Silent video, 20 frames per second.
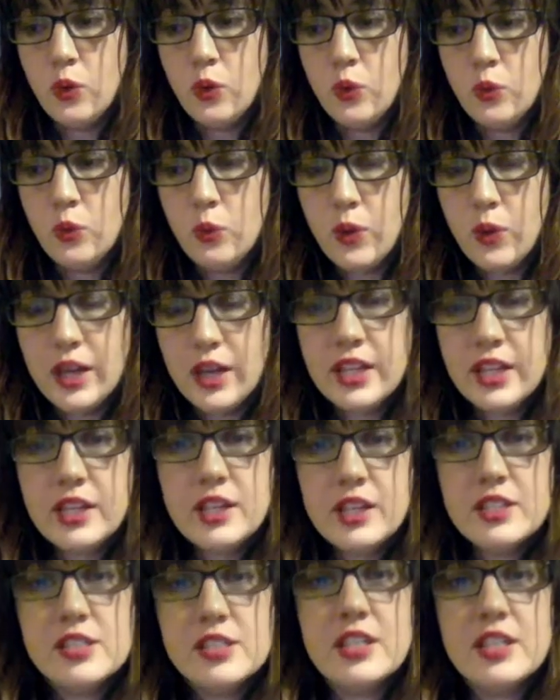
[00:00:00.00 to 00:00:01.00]
One
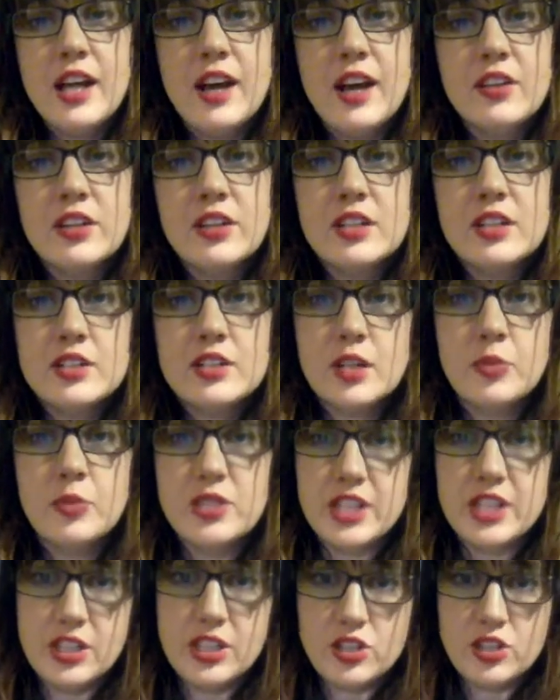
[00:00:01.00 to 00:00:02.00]
is the other
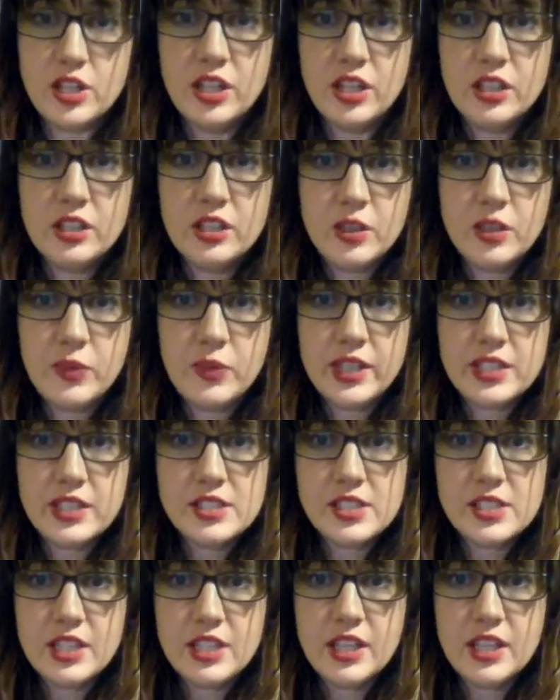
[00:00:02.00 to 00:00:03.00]
interpretation that we
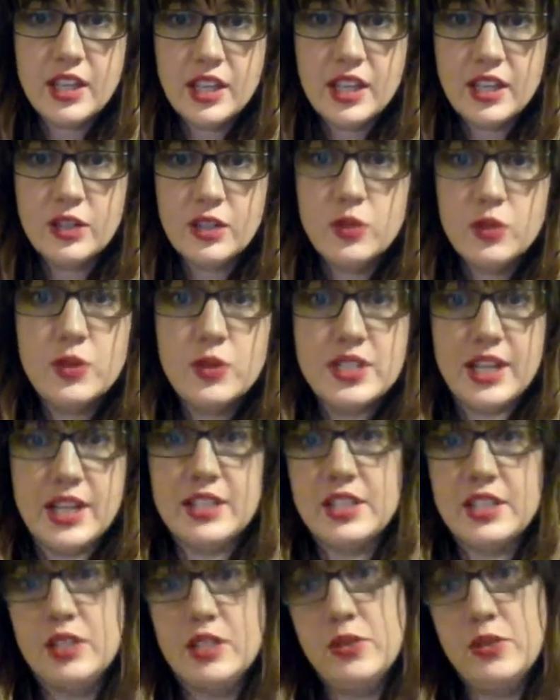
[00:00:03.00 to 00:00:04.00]
can see in Who Is
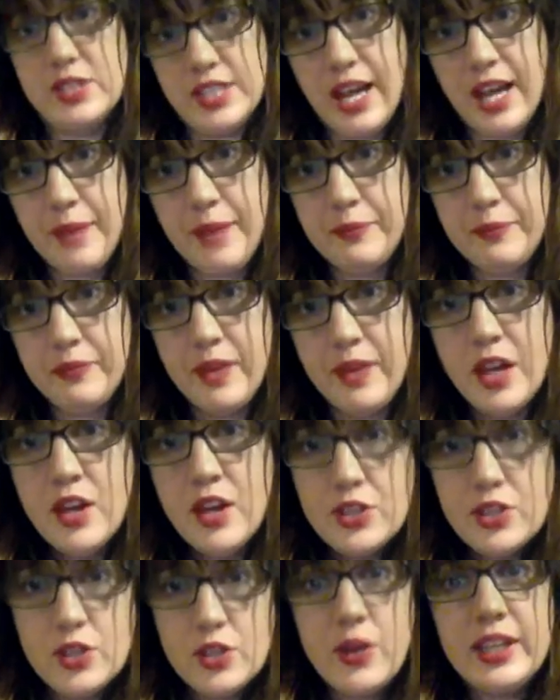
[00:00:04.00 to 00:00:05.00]
Us and Who Is Them.
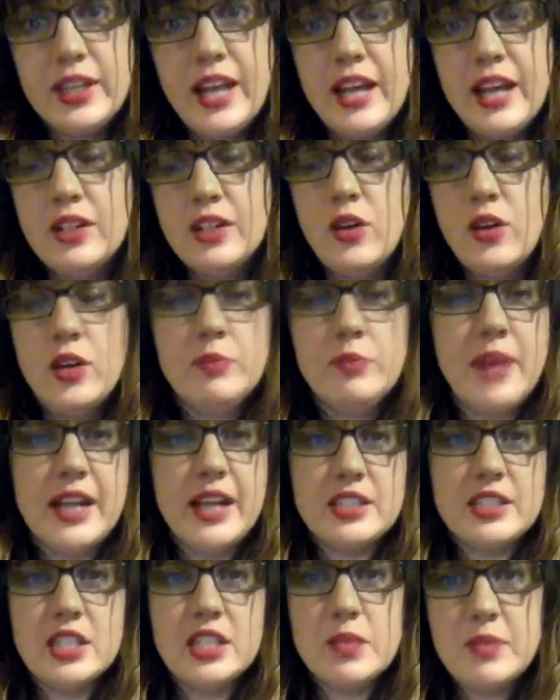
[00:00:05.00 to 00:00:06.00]
So again, going
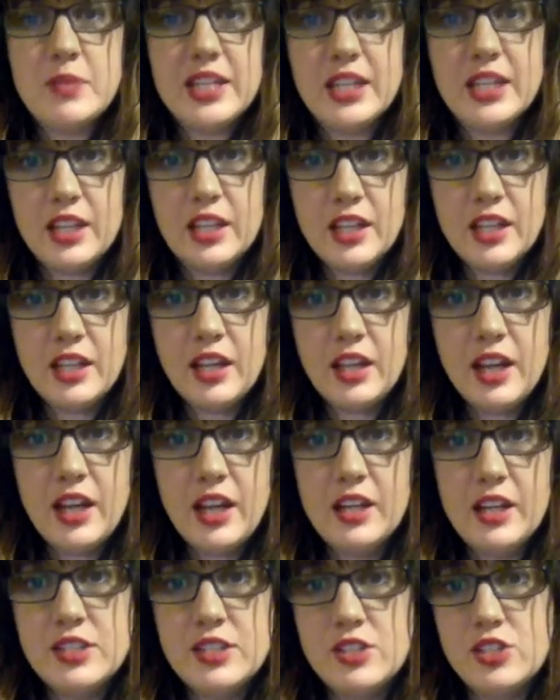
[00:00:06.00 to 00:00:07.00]
back to the beginning
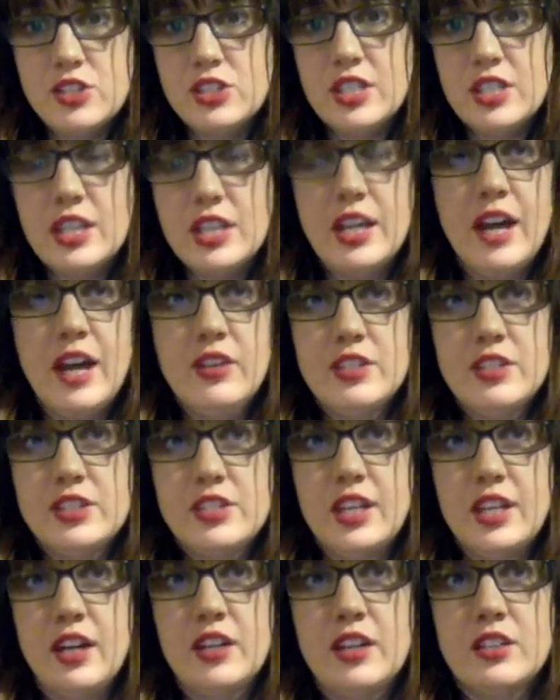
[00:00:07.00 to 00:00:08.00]
and just seeing how this
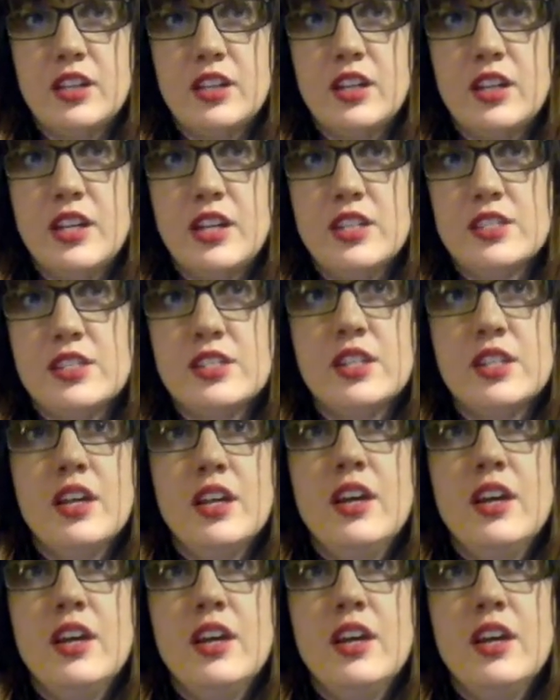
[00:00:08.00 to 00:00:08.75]
character is